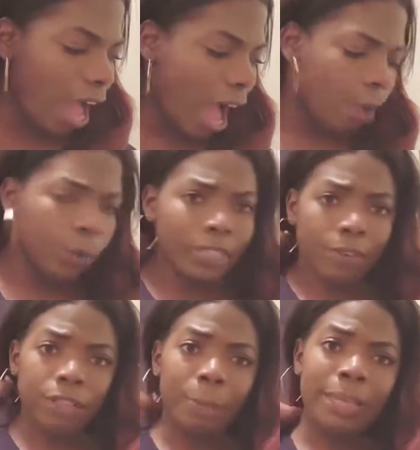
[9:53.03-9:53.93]
I will
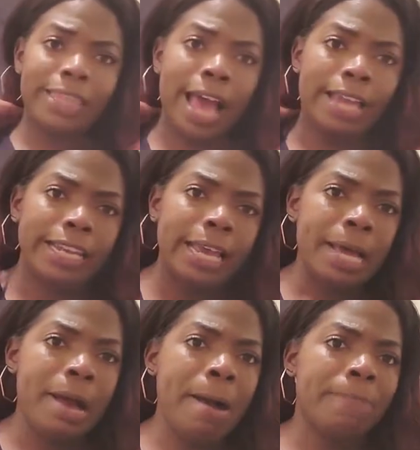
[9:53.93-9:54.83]
definitely put that
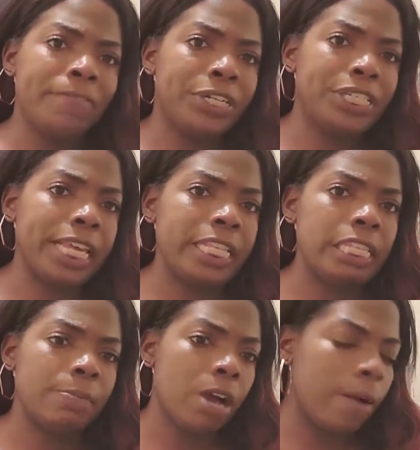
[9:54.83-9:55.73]
up first thing
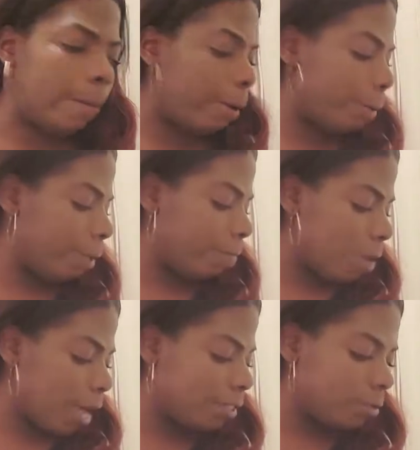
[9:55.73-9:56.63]
tomorrow if
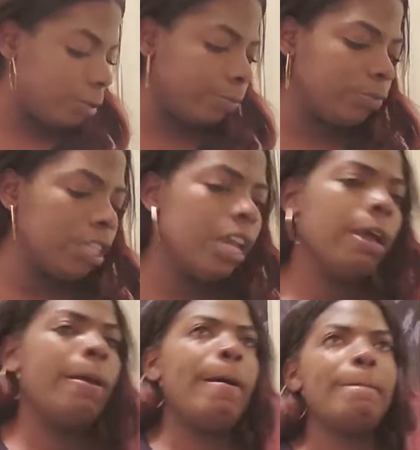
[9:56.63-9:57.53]
possible.
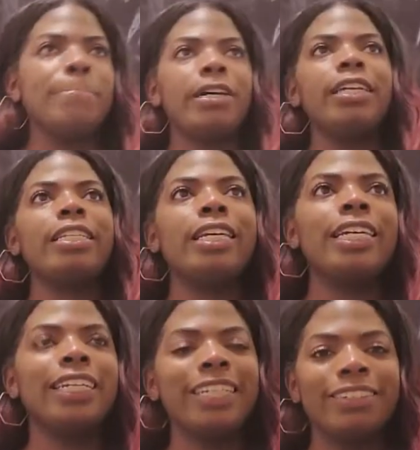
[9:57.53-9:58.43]
But
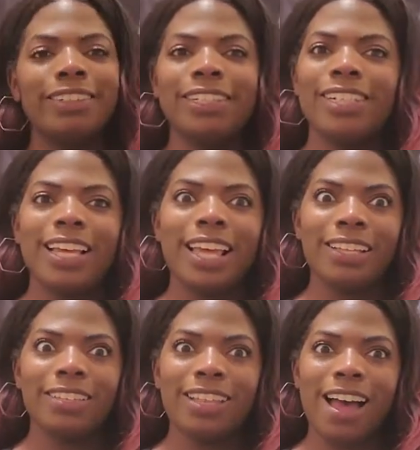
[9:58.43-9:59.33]

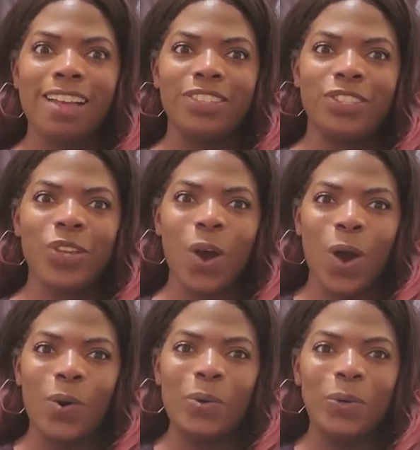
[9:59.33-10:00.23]
it's a lot,
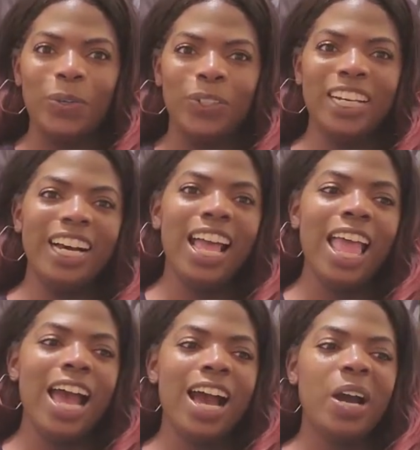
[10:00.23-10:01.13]
so
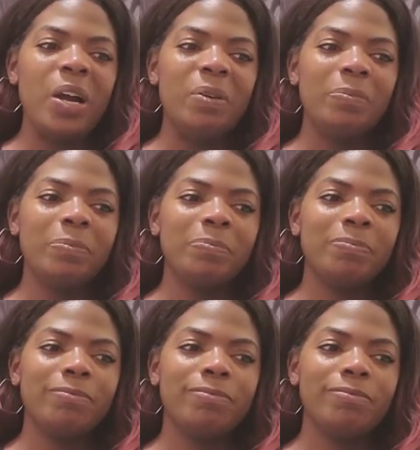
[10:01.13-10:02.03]
I'm
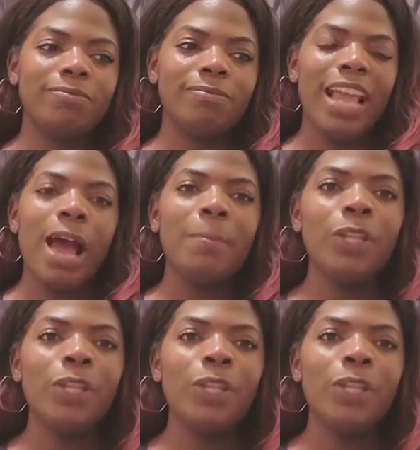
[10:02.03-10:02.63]
a